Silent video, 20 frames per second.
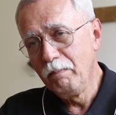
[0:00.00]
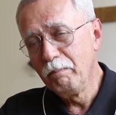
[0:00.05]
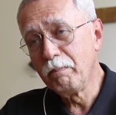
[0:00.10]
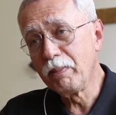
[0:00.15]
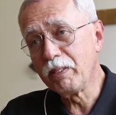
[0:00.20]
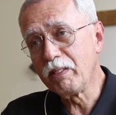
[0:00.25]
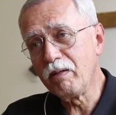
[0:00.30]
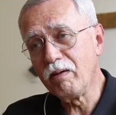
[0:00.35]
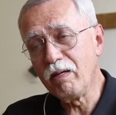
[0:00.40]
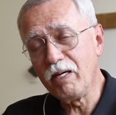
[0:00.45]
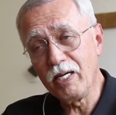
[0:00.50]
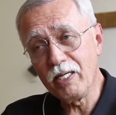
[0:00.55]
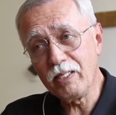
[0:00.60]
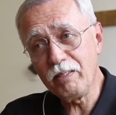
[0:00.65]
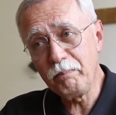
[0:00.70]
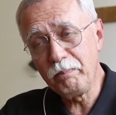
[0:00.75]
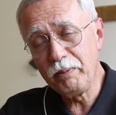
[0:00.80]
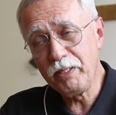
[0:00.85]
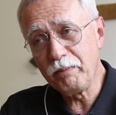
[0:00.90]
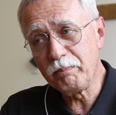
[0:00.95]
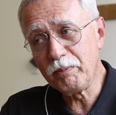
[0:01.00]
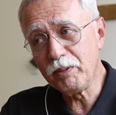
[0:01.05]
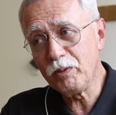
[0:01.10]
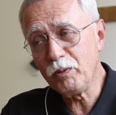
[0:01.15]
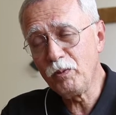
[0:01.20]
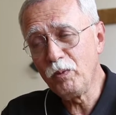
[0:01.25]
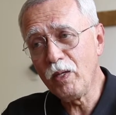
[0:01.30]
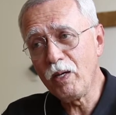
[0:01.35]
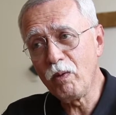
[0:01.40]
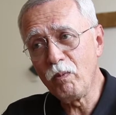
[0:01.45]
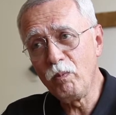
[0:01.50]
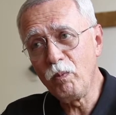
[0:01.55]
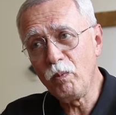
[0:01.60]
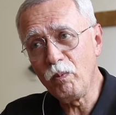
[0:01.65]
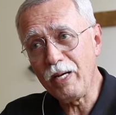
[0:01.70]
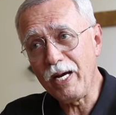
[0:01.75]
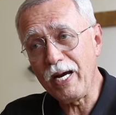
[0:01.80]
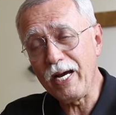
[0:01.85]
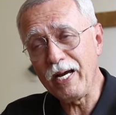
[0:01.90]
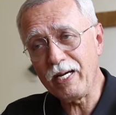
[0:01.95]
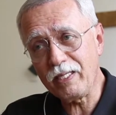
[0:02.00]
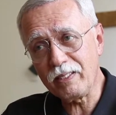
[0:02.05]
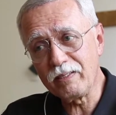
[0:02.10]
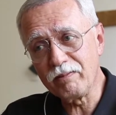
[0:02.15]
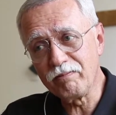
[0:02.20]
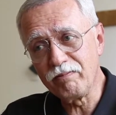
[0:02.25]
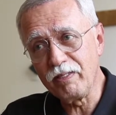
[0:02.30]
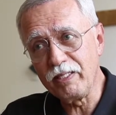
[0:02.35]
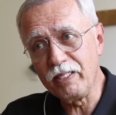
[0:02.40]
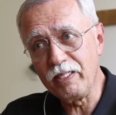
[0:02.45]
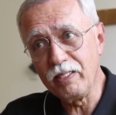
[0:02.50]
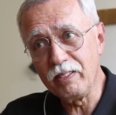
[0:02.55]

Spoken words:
but there are other people who are actively